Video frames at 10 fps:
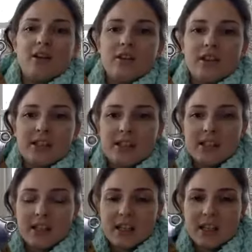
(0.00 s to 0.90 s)
you can
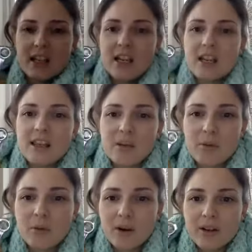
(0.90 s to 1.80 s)
see that
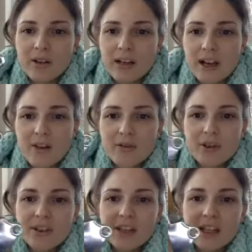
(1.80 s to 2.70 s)
we want to account
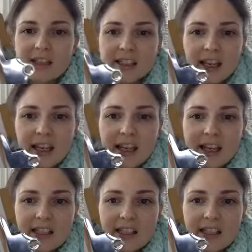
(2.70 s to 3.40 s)
for things like